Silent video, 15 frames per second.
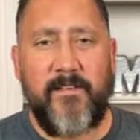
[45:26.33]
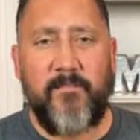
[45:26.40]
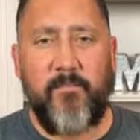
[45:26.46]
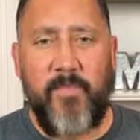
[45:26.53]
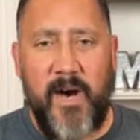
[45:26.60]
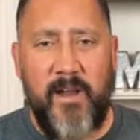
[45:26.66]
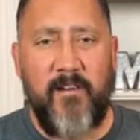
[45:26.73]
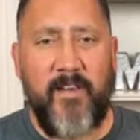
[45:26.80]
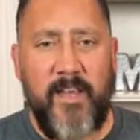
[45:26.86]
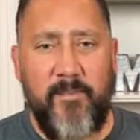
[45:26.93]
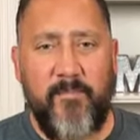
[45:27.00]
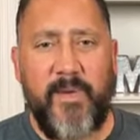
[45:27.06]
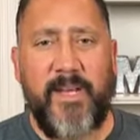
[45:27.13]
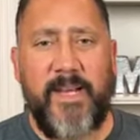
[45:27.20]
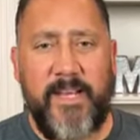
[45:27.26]

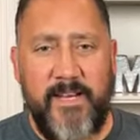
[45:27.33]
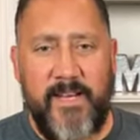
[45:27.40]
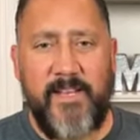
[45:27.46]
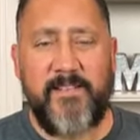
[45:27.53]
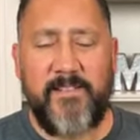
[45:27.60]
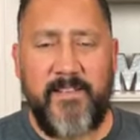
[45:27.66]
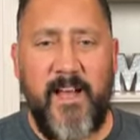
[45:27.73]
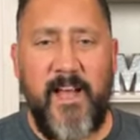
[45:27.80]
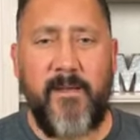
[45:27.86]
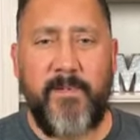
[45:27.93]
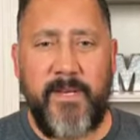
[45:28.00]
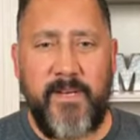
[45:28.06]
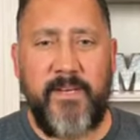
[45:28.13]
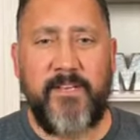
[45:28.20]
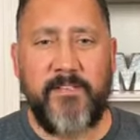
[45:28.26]
monarchy, but in his time
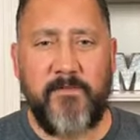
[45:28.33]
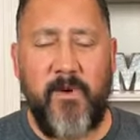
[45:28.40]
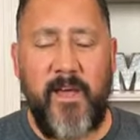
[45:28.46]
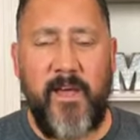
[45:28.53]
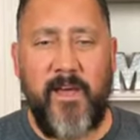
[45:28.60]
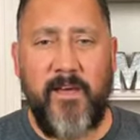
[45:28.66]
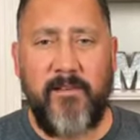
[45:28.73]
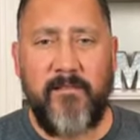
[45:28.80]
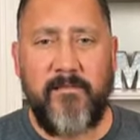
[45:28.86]
and in his way.